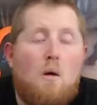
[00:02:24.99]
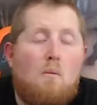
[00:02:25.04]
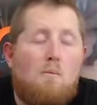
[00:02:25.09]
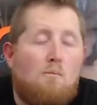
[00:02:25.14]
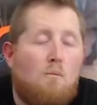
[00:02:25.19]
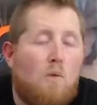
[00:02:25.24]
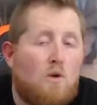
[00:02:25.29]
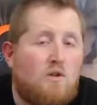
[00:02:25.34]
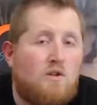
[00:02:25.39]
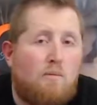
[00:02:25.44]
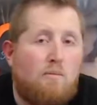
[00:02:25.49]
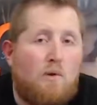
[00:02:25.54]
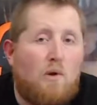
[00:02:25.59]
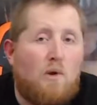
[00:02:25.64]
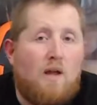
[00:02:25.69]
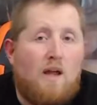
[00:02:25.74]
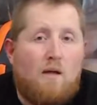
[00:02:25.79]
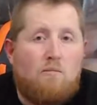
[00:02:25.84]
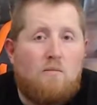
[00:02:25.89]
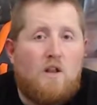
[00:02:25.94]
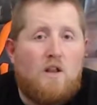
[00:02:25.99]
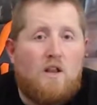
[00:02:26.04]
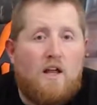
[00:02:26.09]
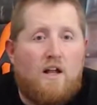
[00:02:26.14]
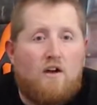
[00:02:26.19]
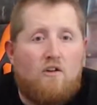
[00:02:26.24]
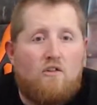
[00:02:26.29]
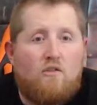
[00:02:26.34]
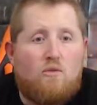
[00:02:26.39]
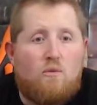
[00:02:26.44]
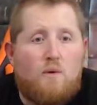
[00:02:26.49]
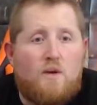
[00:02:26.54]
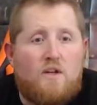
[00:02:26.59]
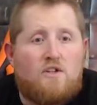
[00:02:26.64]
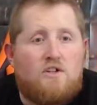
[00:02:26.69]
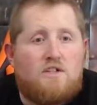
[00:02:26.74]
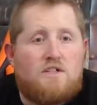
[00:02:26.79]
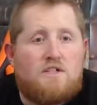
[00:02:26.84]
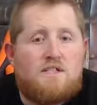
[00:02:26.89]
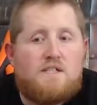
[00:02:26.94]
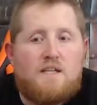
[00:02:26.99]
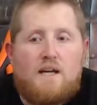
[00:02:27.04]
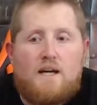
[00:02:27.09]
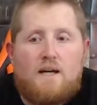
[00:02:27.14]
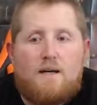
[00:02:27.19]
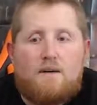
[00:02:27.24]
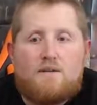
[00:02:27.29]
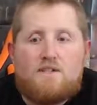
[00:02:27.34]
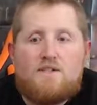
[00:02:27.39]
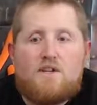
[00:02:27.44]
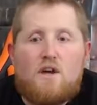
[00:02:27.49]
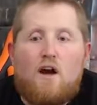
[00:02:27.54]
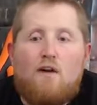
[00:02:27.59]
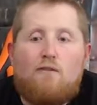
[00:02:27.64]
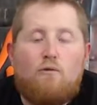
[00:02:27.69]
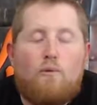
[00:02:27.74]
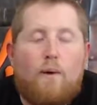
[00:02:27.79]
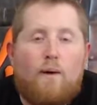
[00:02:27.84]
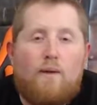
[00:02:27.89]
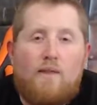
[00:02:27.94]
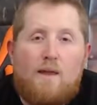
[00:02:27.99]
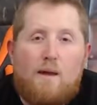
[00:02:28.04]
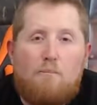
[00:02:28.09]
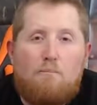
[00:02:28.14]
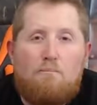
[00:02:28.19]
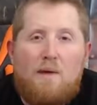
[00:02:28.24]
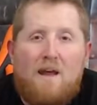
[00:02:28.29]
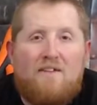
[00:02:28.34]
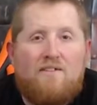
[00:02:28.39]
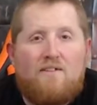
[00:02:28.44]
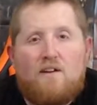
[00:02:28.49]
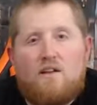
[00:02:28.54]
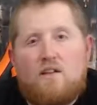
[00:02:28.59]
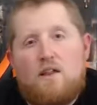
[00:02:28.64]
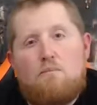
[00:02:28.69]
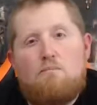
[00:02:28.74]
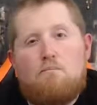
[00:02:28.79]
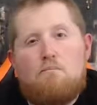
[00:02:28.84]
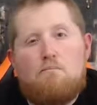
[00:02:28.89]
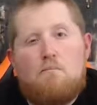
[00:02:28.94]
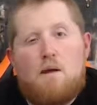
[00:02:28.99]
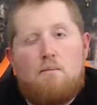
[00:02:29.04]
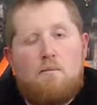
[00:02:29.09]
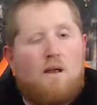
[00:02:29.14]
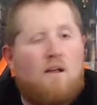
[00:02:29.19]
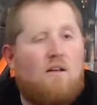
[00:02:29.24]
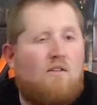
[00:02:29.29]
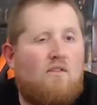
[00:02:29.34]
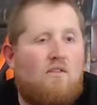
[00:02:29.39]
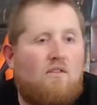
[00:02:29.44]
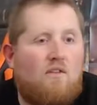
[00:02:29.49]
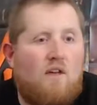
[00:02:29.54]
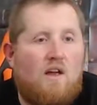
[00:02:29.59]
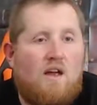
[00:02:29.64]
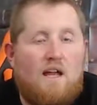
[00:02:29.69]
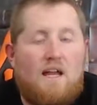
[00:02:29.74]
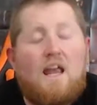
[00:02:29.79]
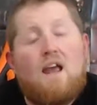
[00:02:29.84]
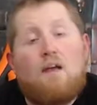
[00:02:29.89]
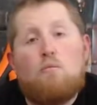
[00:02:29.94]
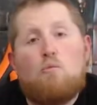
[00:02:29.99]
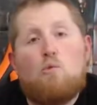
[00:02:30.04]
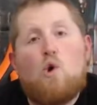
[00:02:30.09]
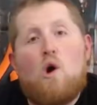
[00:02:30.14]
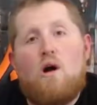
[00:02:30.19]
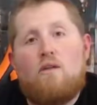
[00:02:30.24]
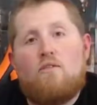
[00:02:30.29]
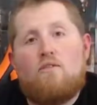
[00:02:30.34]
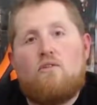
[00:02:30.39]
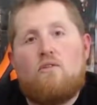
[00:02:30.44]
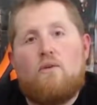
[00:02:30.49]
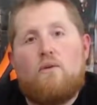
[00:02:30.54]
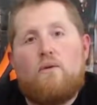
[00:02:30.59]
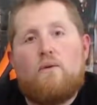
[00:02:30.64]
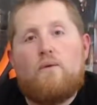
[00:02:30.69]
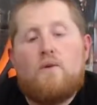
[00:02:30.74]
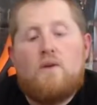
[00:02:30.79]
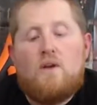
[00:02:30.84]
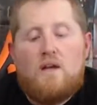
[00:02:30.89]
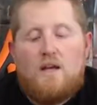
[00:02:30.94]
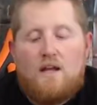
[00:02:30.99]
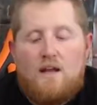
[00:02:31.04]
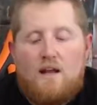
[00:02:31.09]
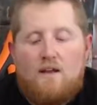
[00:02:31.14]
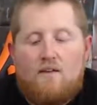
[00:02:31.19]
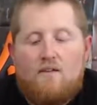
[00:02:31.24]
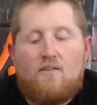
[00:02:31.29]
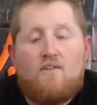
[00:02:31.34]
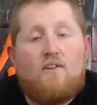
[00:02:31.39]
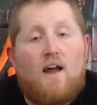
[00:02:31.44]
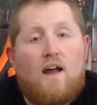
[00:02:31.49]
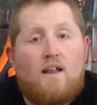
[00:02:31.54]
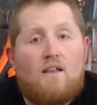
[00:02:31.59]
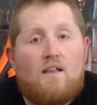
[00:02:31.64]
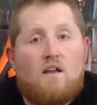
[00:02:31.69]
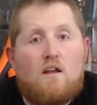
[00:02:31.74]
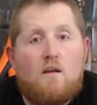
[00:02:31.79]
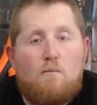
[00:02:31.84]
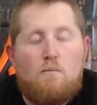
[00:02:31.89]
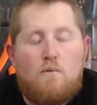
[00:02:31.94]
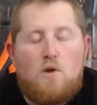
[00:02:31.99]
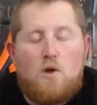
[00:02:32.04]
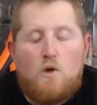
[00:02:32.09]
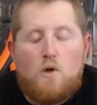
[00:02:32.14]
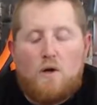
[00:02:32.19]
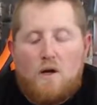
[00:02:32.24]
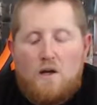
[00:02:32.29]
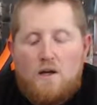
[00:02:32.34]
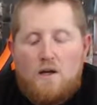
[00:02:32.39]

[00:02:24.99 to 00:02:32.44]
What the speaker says: multiple emulators, which is software that basically mimics a game console inside the computer.